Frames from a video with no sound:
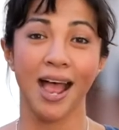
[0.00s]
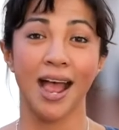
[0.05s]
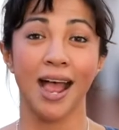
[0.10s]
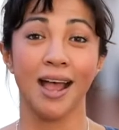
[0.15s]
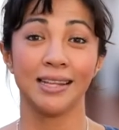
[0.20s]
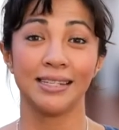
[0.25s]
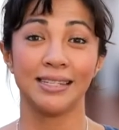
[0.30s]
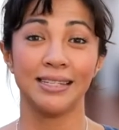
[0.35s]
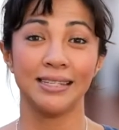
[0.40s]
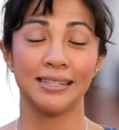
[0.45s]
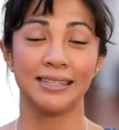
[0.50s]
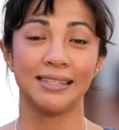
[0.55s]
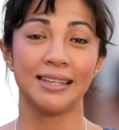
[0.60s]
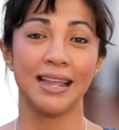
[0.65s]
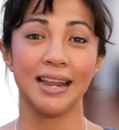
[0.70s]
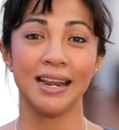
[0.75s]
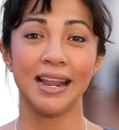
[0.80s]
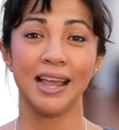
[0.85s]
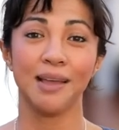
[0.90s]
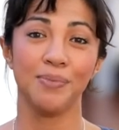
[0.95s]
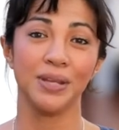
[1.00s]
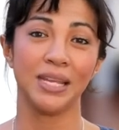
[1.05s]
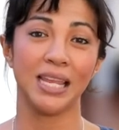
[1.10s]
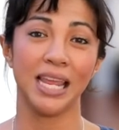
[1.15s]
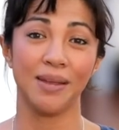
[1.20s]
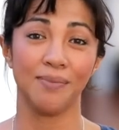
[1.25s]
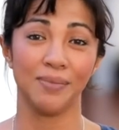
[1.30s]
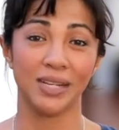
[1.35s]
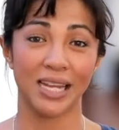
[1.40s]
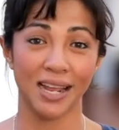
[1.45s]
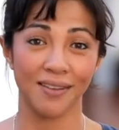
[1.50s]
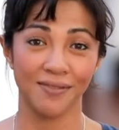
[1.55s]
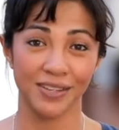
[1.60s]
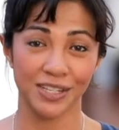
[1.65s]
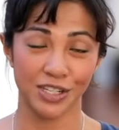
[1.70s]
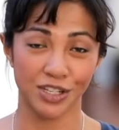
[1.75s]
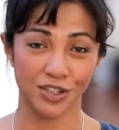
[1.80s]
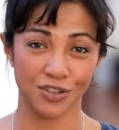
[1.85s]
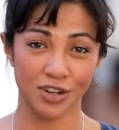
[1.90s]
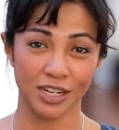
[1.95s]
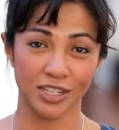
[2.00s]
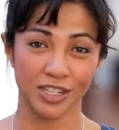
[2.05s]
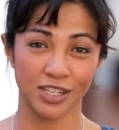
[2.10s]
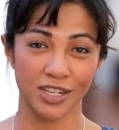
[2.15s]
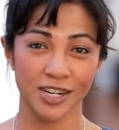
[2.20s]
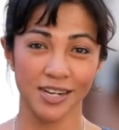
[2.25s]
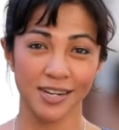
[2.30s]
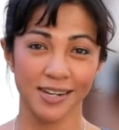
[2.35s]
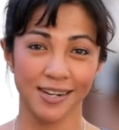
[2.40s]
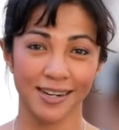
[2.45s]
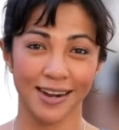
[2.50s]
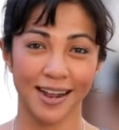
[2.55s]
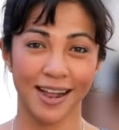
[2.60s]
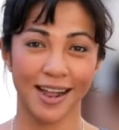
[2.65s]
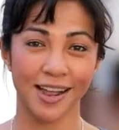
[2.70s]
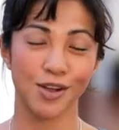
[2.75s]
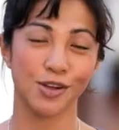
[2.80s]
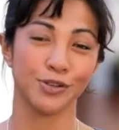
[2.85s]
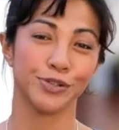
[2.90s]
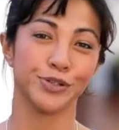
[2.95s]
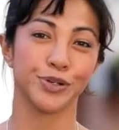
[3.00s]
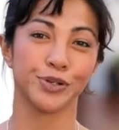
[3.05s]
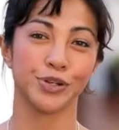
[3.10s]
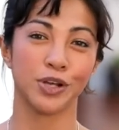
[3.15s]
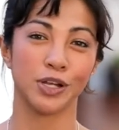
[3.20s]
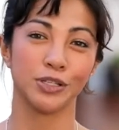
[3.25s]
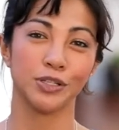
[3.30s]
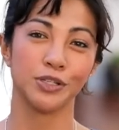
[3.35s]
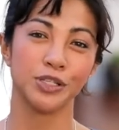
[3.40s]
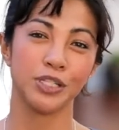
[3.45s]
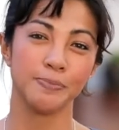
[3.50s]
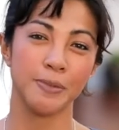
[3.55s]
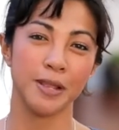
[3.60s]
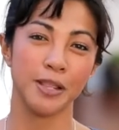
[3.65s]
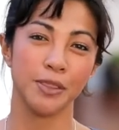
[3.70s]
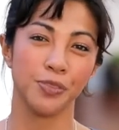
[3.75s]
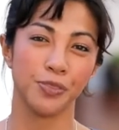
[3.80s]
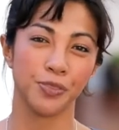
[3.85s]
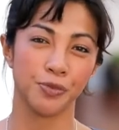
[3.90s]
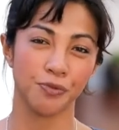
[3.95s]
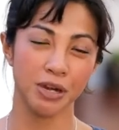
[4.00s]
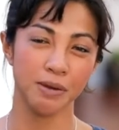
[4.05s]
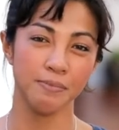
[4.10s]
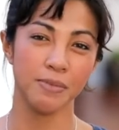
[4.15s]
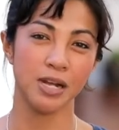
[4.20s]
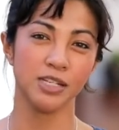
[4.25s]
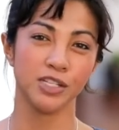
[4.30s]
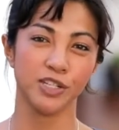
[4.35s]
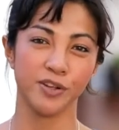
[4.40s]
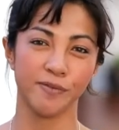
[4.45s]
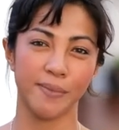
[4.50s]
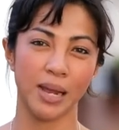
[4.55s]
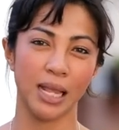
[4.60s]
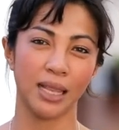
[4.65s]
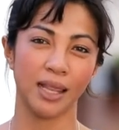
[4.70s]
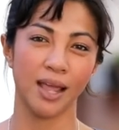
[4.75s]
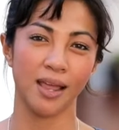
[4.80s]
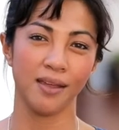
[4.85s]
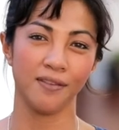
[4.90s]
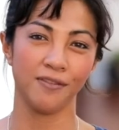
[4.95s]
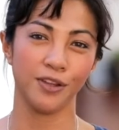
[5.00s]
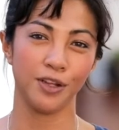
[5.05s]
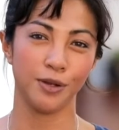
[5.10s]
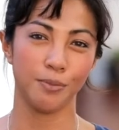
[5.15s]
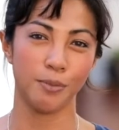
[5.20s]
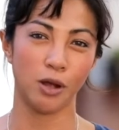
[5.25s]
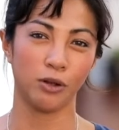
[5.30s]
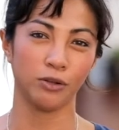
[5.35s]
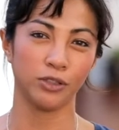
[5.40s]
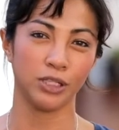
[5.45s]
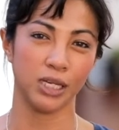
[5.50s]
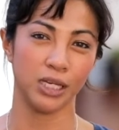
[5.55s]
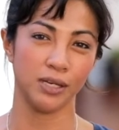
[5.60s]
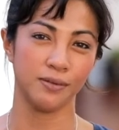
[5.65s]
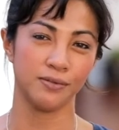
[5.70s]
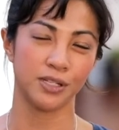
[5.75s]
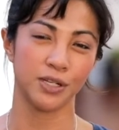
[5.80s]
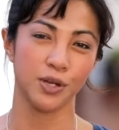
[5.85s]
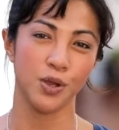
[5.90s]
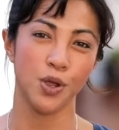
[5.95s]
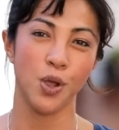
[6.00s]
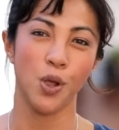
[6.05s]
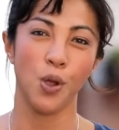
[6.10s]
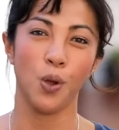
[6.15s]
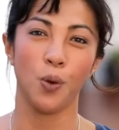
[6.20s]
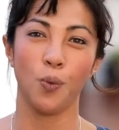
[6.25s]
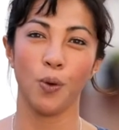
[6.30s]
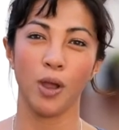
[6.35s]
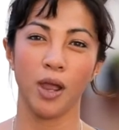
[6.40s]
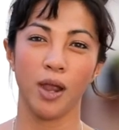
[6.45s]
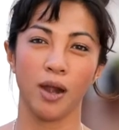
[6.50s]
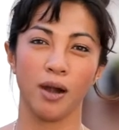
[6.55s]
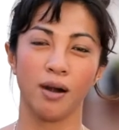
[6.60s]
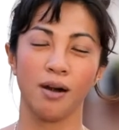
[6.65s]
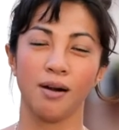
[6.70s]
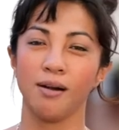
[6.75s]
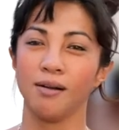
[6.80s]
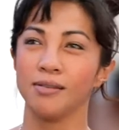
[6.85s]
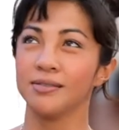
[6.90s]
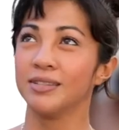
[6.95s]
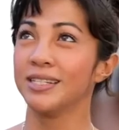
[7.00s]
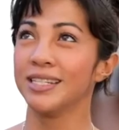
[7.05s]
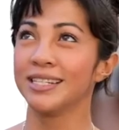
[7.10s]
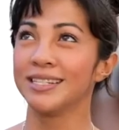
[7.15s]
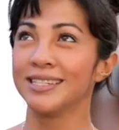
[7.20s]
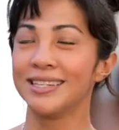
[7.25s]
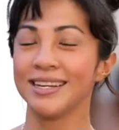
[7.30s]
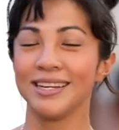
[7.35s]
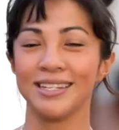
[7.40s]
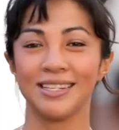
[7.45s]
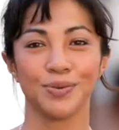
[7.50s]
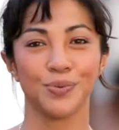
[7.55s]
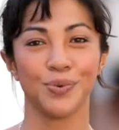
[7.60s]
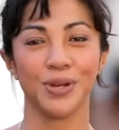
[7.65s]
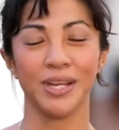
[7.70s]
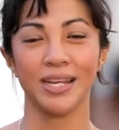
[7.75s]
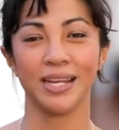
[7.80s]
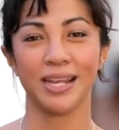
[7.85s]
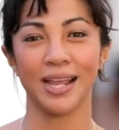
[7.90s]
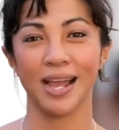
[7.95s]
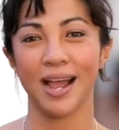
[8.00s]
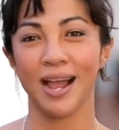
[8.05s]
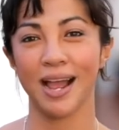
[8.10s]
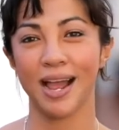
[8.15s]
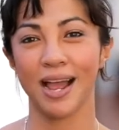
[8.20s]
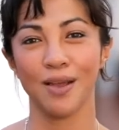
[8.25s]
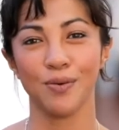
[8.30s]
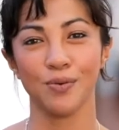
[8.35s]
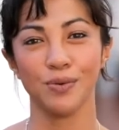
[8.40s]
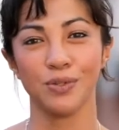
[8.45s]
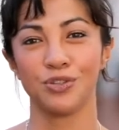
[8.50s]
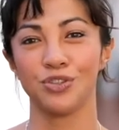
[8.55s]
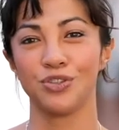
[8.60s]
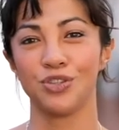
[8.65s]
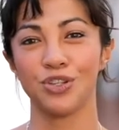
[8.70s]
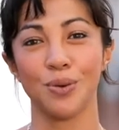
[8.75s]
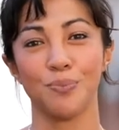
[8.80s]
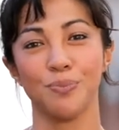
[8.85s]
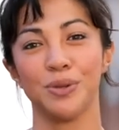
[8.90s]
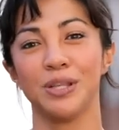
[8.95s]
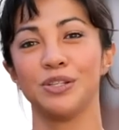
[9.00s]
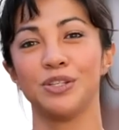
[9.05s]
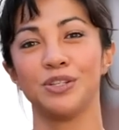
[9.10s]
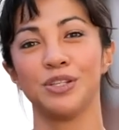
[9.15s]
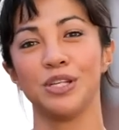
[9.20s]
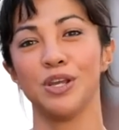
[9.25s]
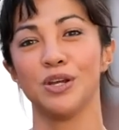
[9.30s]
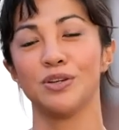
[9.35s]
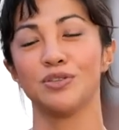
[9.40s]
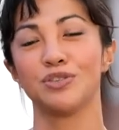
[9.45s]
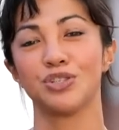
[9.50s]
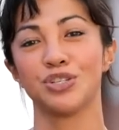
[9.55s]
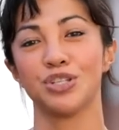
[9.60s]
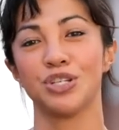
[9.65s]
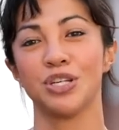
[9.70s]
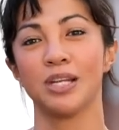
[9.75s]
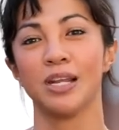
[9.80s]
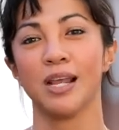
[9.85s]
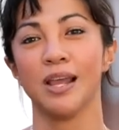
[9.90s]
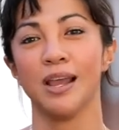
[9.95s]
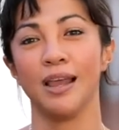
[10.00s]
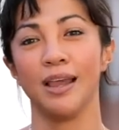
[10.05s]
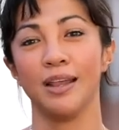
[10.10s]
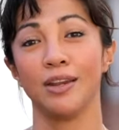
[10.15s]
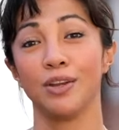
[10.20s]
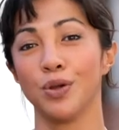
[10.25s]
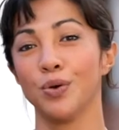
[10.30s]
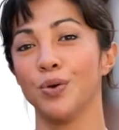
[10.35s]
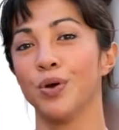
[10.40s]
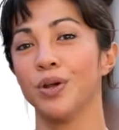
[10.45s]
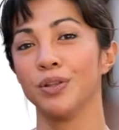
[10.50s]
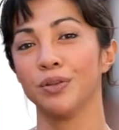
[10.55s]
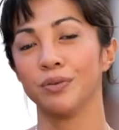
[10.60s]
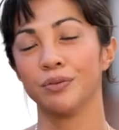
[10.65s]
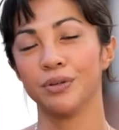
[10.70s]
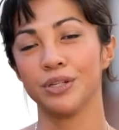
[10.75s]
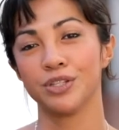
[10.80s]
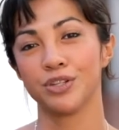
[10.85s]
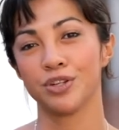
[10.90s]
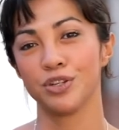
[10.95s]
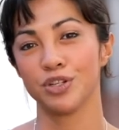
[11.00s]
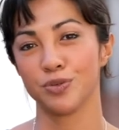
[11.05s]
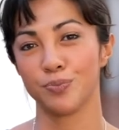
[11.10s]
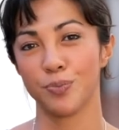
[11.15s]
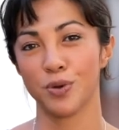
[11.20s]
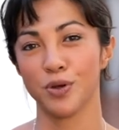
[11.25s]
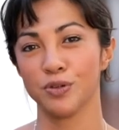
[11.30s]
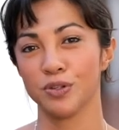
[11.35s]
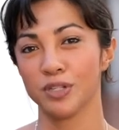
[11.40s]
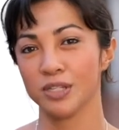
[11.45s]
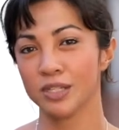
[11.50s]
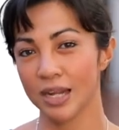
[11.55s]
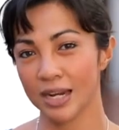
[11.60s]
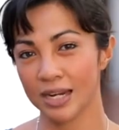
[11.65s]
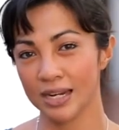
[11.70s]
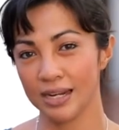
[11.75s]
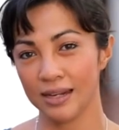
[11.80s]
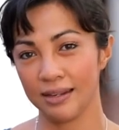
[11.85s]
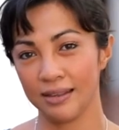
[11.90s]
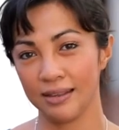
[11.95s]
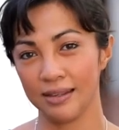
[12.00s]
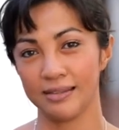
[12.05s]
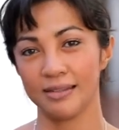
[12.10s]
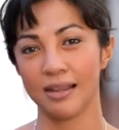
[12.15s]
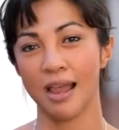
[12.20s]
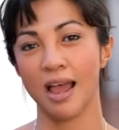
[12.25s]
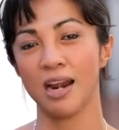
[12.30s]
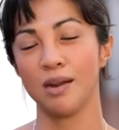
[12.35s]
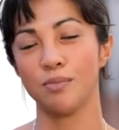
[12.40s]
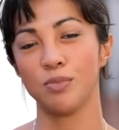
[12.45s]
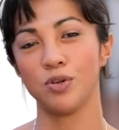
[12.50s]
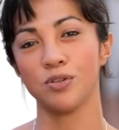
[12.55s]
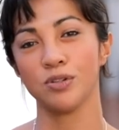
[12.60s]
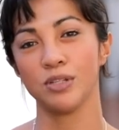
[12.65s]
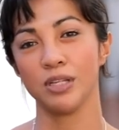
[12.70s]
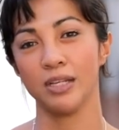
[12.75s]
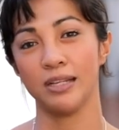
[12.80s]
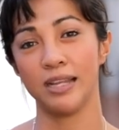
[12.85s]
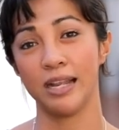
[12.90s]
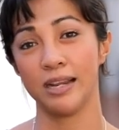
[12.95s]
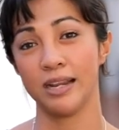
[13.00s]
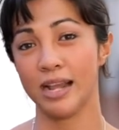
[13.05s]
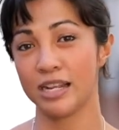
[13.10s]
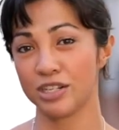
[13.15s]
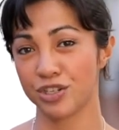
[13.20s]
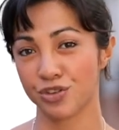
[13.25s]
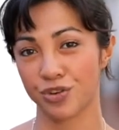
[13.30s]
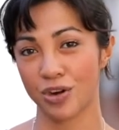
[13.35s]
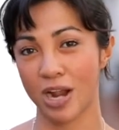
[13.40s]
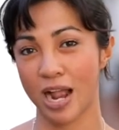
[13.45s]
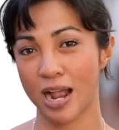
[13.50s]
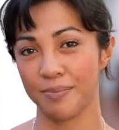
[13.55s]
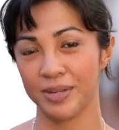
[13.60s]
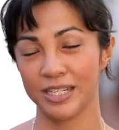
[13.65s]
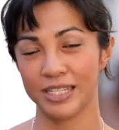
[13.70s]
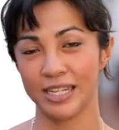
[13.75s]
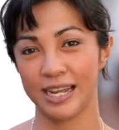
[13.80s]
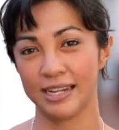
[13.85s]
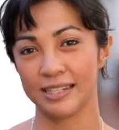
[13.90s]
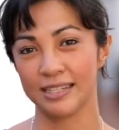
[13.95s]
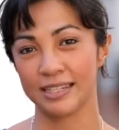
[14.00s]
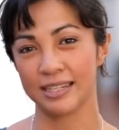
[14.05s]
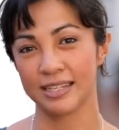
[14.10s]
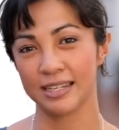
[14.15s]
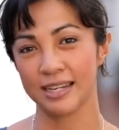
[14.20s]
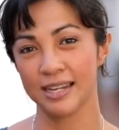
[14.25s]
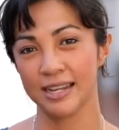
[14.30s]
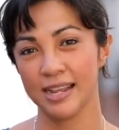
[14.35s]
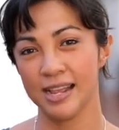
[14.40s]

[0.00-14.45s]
Since then, I became a dive instructor. I also got to spend 3 months of my life in the Maldives, where 6 days a week I would jump into the ocean and go on the research boat studying these animals in their natural habitats.